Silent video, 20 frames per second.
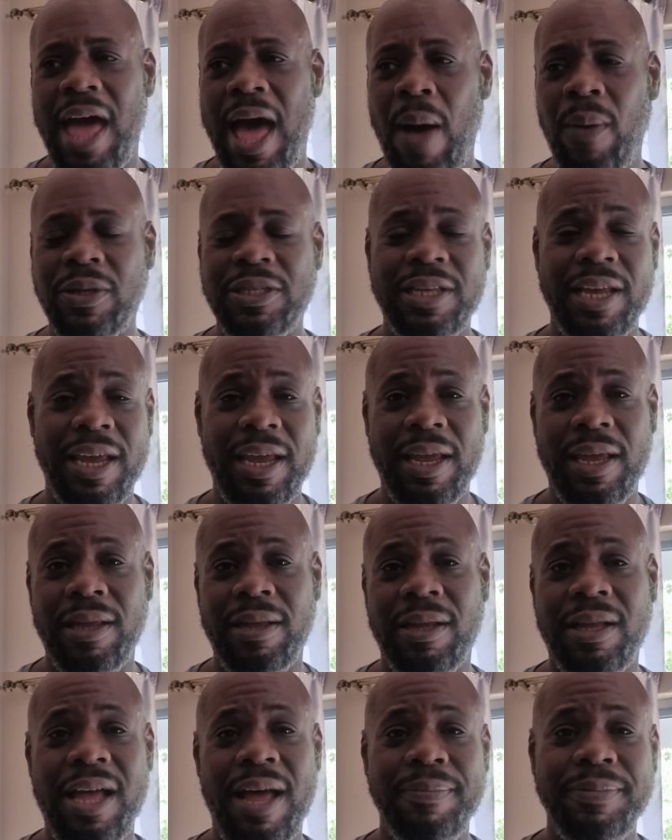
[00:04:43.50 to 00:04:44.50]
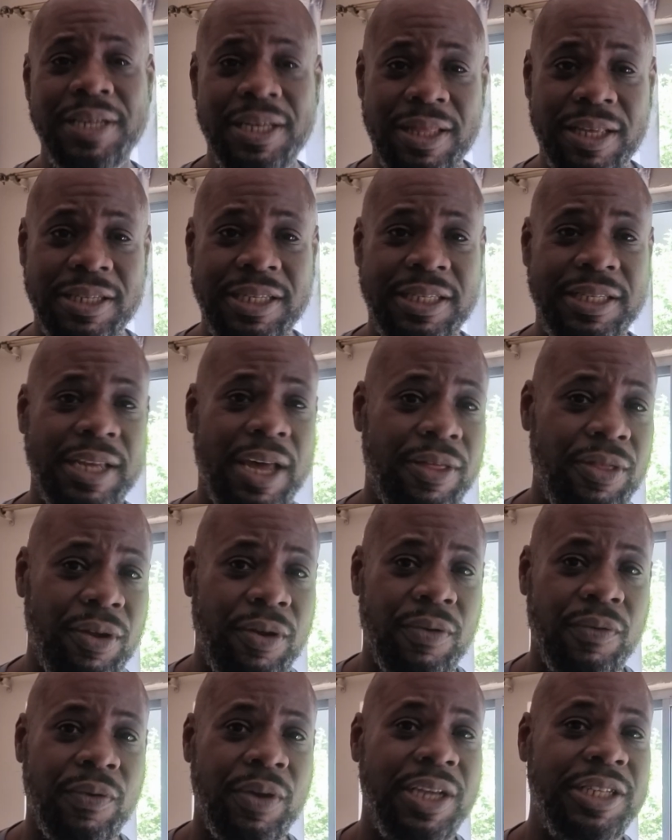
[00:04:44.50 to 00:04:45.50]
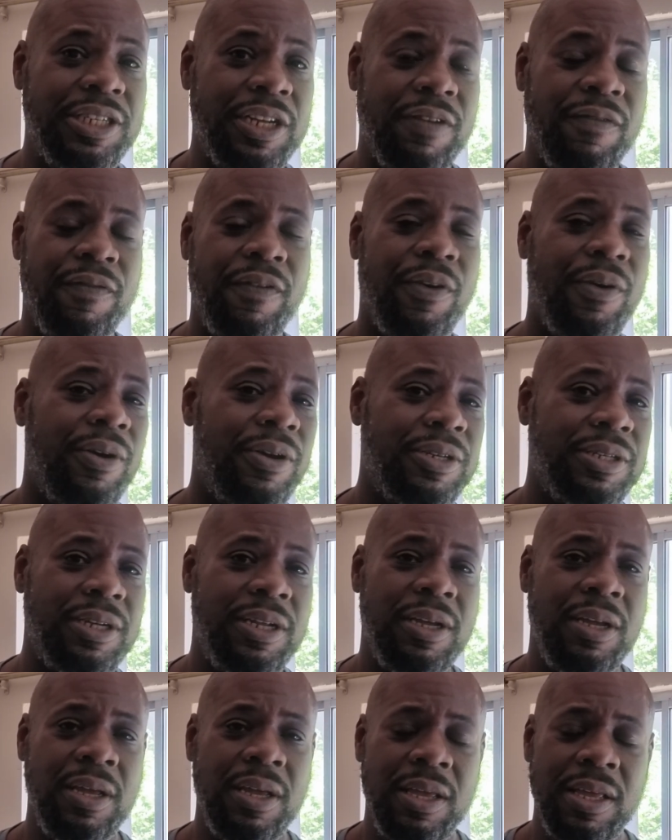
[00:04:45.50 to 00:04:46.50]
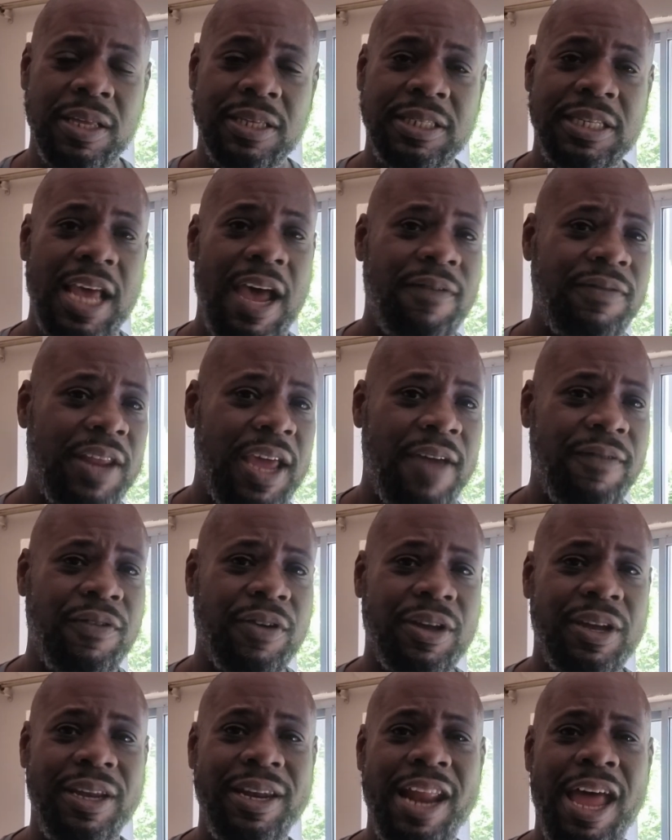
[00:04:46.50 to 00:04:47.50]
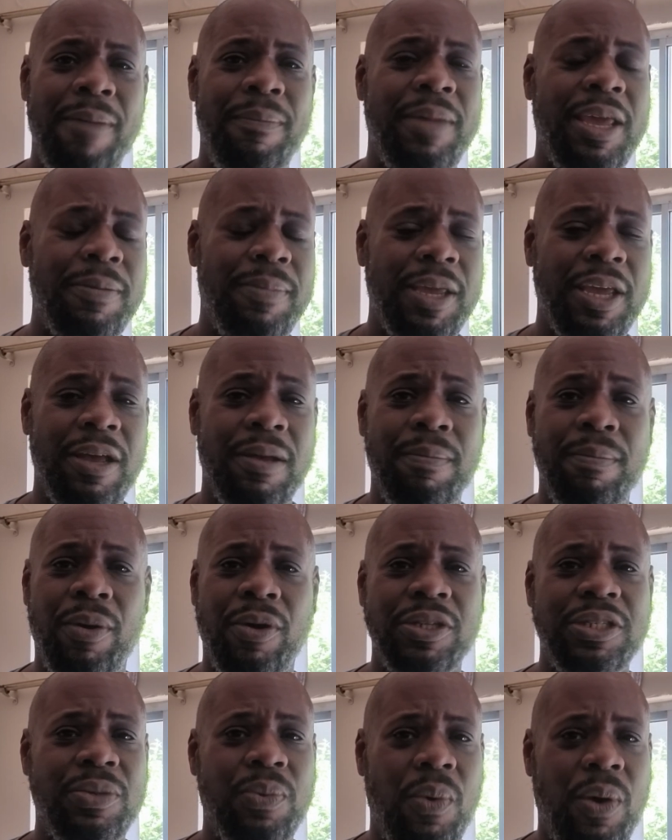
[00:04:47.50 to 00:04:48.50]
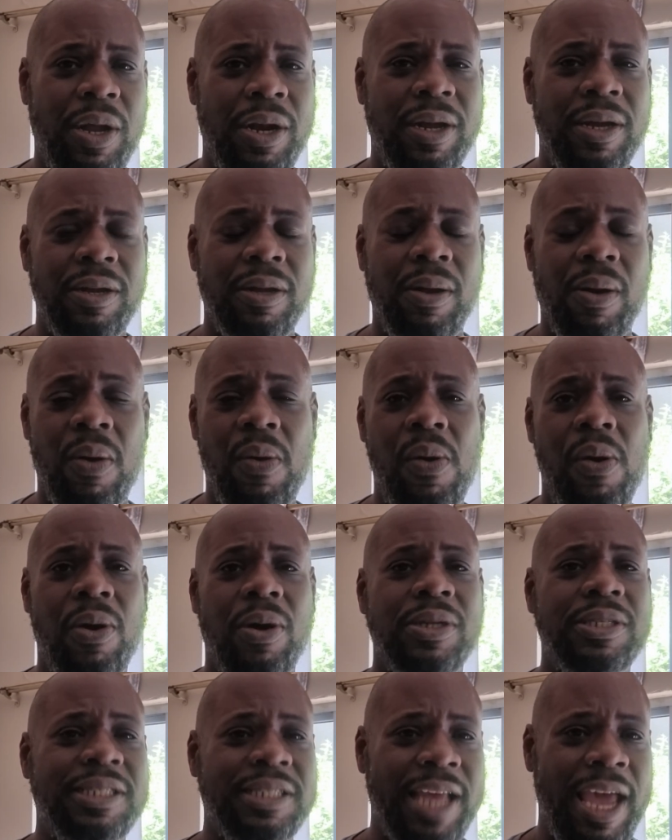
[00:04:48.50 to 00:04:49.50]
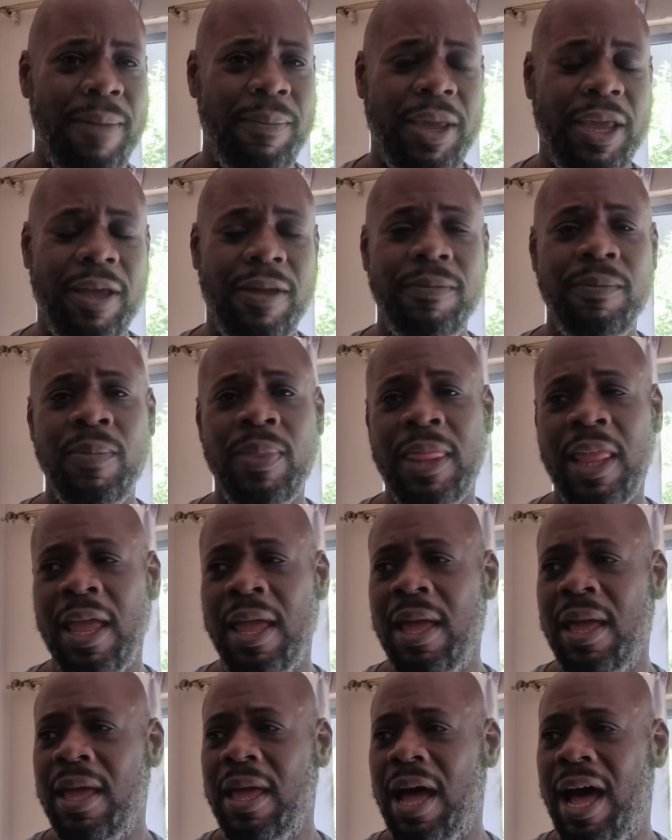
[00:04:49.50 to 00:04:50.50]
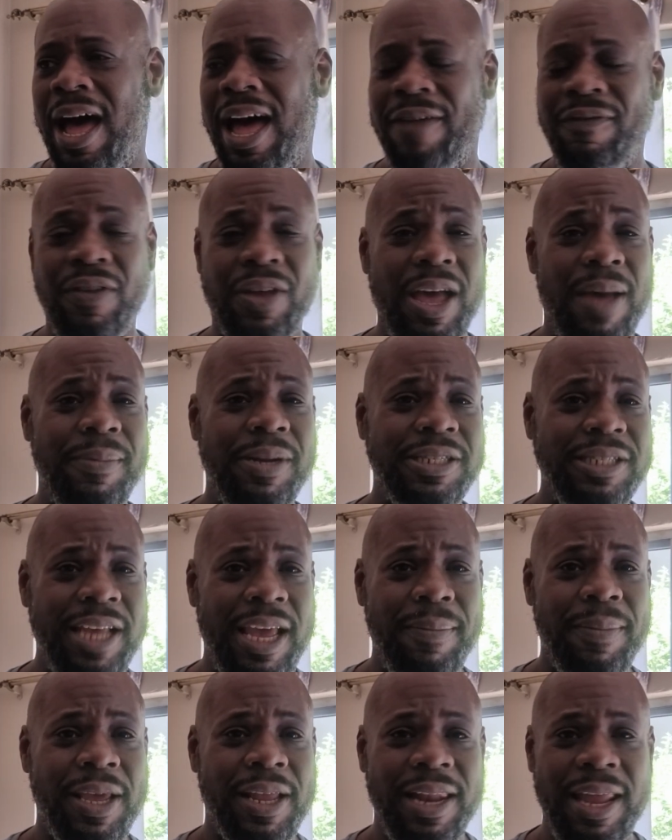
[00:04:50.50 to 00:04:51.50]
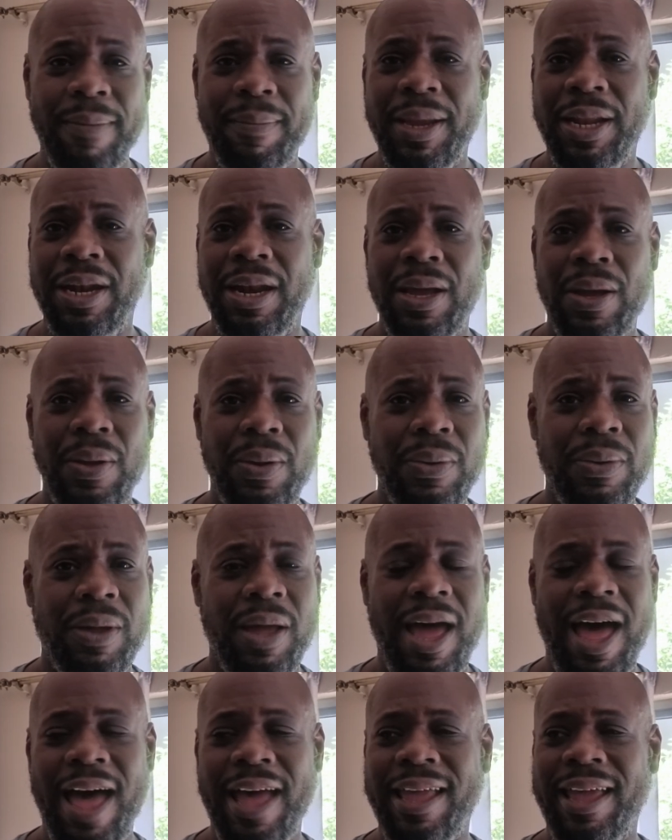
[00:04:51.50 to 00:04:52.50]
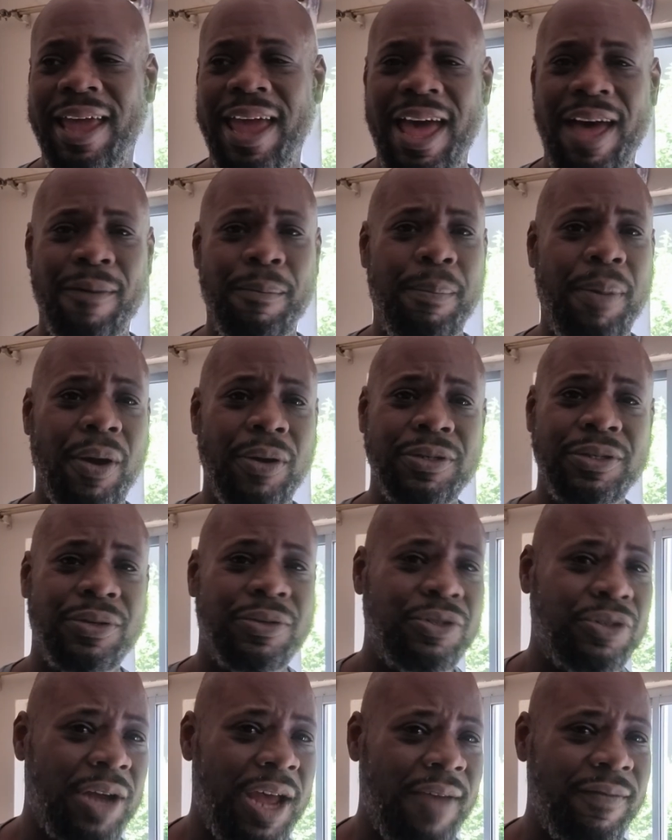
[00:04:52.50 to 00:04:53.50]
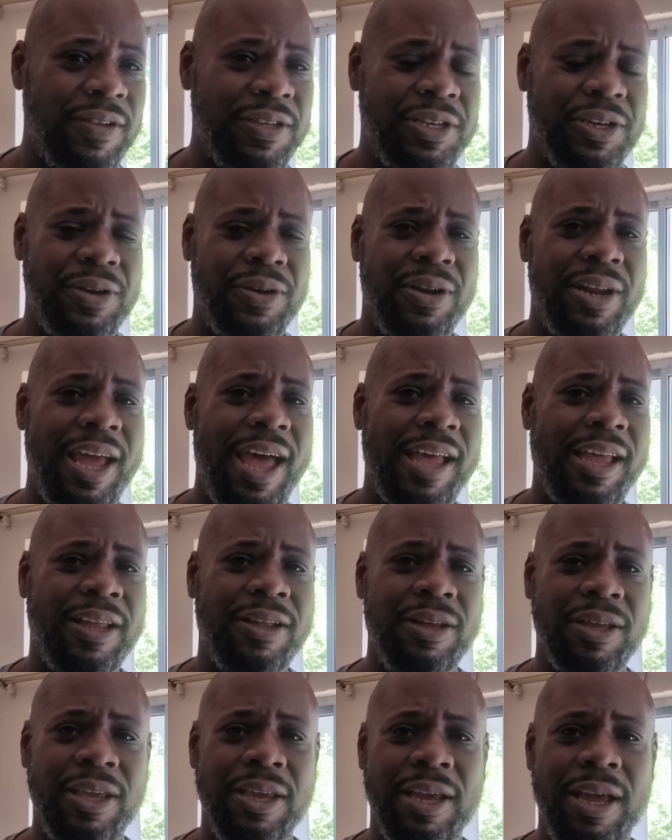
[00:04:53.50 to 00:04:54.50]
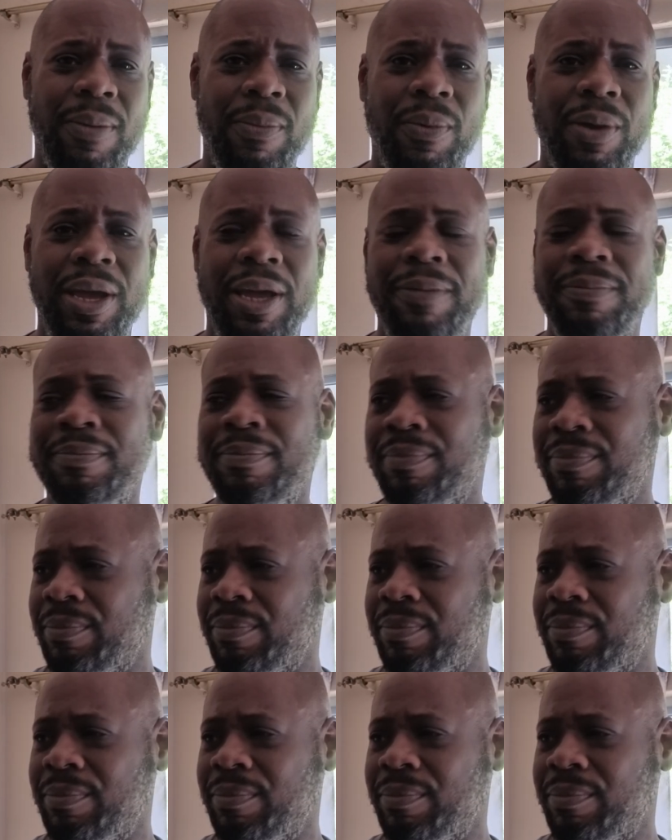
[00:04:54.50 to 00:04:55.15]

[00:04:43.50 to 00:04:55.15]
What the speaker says: I would say come to the southern region first. South Africa, Namibia, Botswana, or Zambia. If you come to Zambia, let me know. I have personal drivers here that I can hook you up with.